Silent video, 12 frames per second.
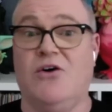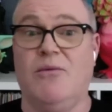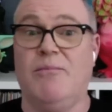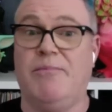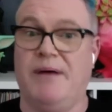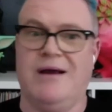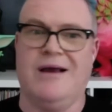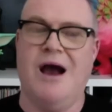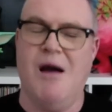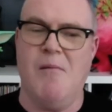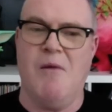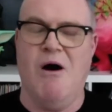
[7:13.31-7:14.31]
but come
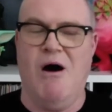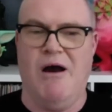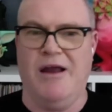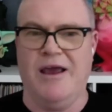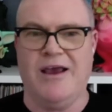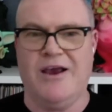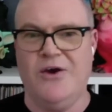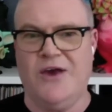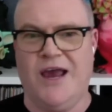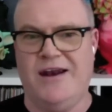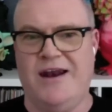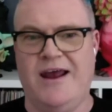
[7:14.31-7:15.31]
on, like Cocaine
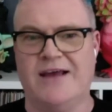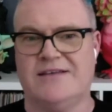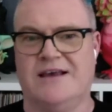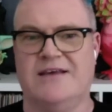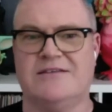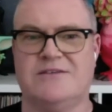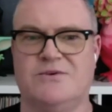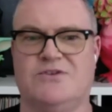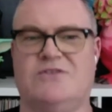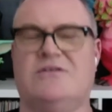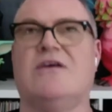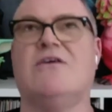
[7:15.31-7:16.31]
and Excess. It was just
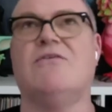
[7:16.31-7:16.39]
like, oh my God,